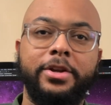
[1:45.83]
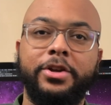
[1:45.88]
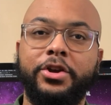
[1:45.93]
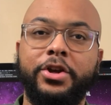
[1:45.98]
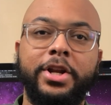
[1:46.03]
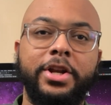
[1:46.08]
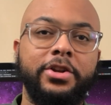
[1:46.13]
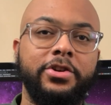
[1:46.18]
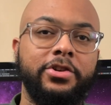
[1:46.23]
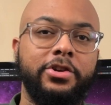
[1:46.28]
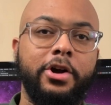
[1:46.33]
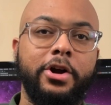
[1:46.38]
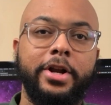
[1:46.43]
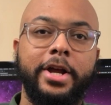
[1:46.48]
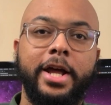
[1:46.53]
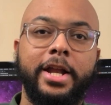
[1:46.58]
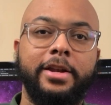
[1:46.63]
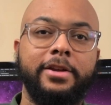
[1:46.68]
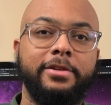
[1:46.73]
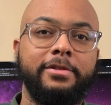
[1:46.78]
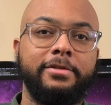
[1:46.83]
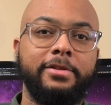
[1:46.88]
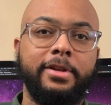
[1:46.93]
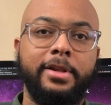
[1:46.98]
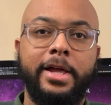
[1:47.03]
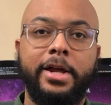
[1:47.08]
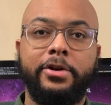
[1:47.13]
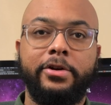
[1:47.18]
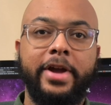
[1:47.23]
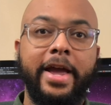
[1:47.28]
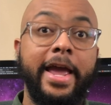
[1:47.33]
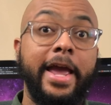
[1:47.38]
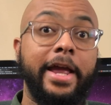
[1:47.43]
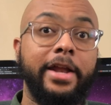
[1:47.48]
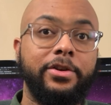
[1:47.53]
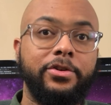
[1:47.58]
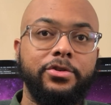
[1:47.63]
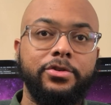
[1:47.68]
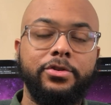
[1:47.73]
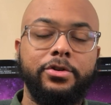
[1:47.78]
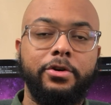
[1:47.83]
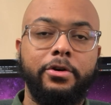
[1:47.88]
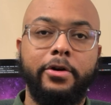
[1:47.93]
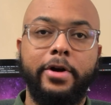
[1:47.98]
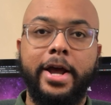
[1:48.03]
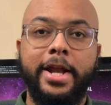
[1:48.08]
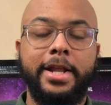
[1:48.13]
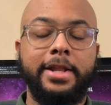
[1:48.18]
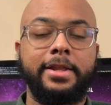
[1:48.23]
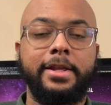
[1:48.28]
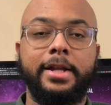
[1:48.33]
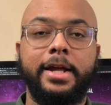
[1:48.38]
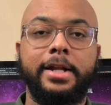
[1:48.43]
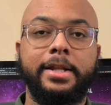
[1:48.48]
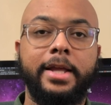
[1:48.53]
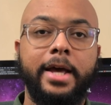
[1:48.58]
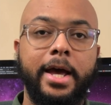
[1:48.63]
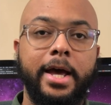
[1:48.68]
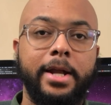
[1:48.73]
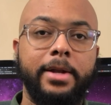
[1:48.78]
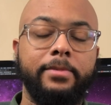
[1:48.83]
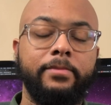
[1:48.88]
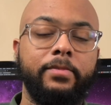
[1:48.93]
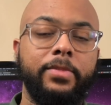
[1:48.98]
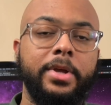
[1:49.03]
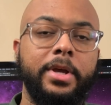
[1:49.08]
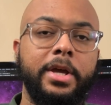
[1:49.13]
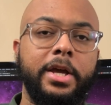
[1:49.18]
you didn't start at letter H or anything like that.